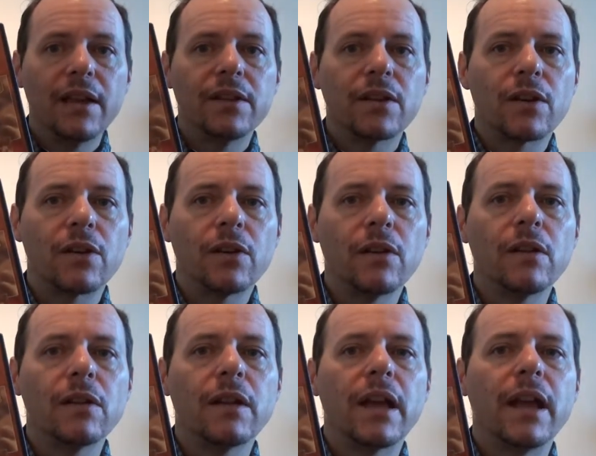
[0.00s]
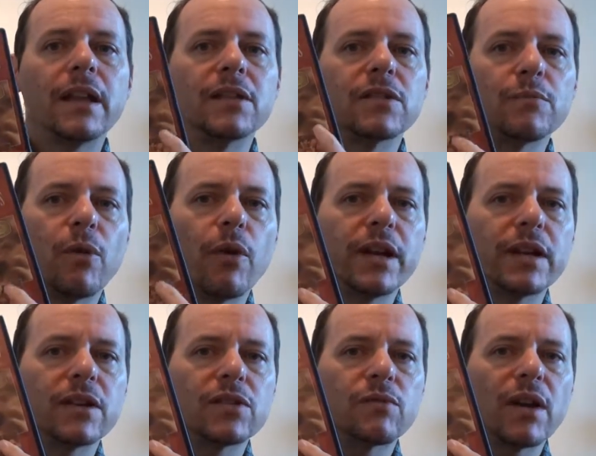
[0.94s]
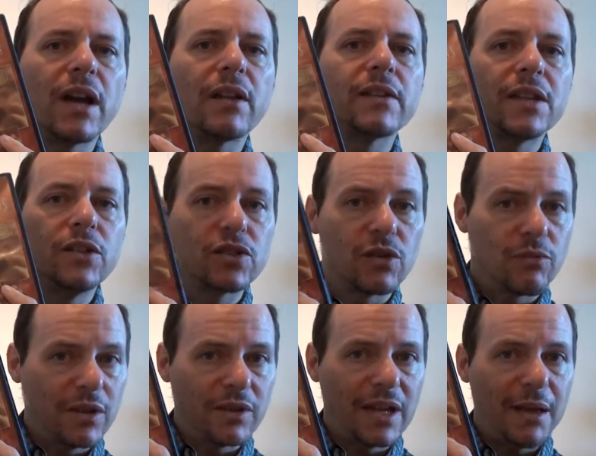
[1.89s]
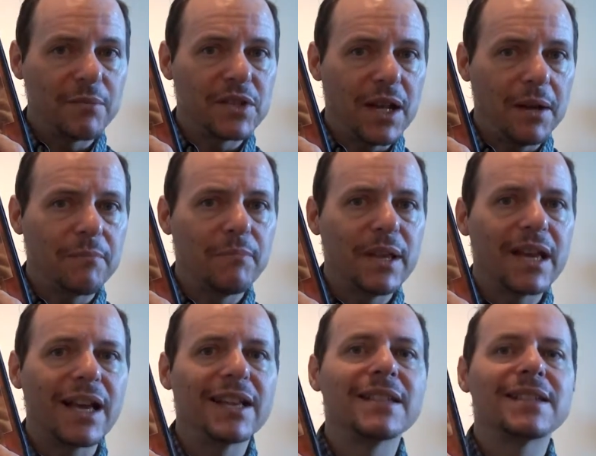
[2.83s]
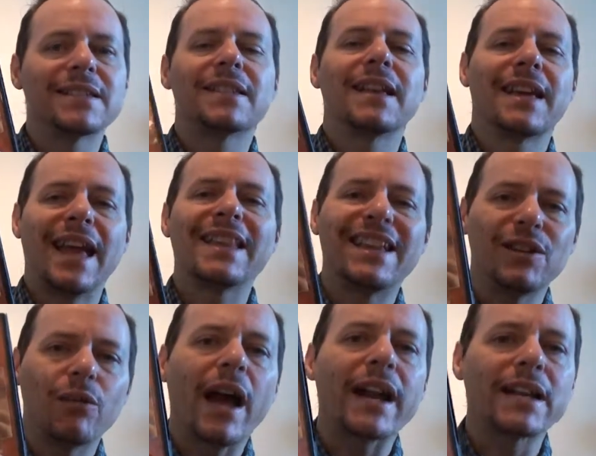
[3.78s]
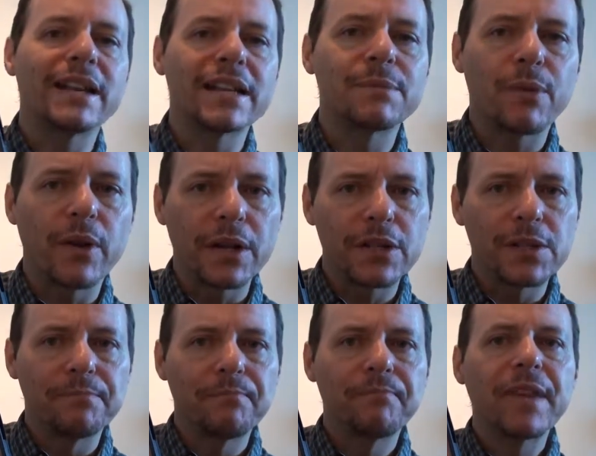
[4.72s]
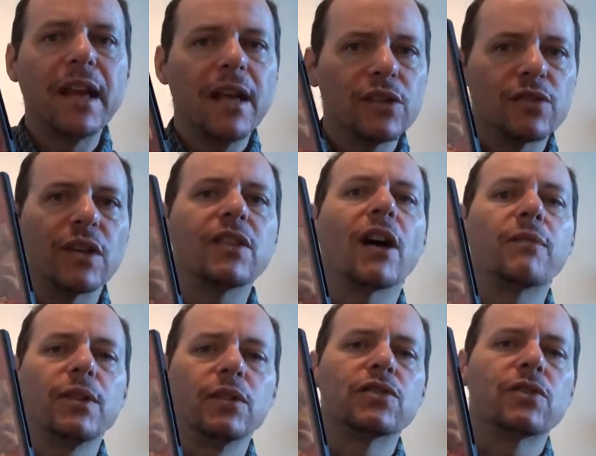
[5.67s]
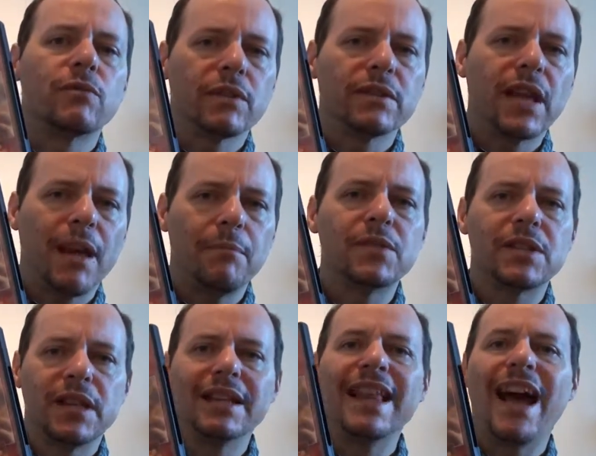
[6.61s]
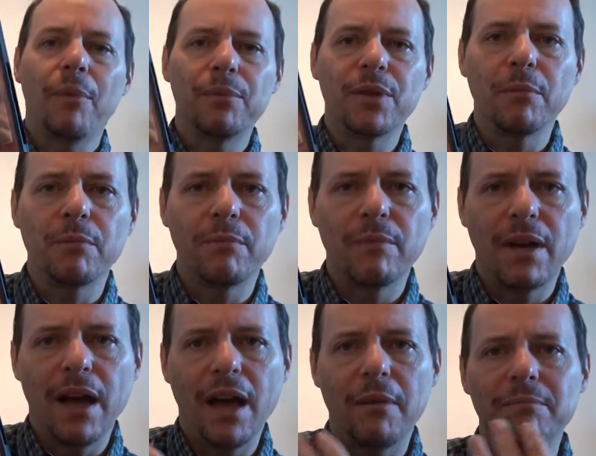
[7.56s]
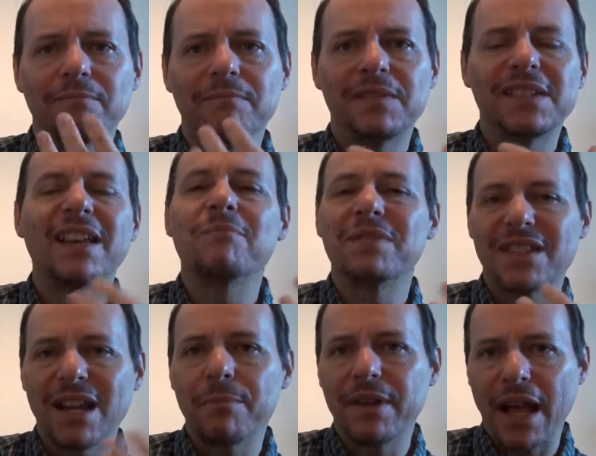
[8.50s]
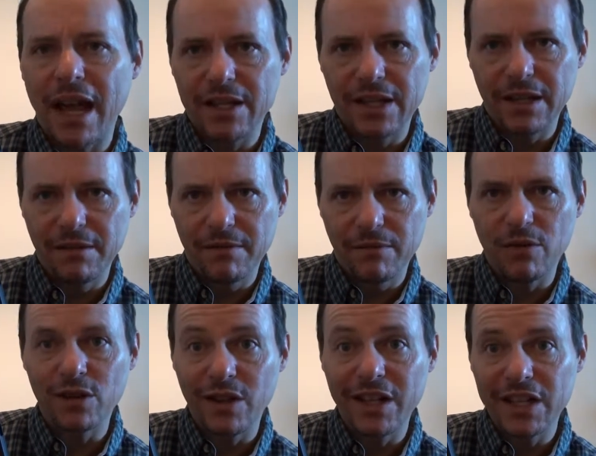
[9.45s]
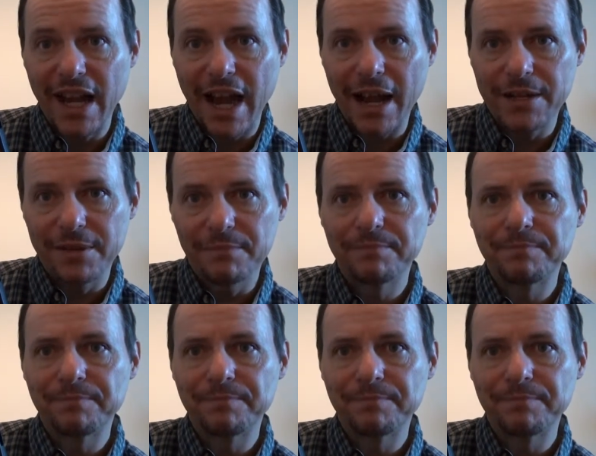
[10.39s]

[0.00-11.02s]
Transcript: The girl, and there's a boy in it as well, they use their real names in it because, again, they know acting experience. So they thought if we use their real names, it'll help them save them a step in acting or learning to act.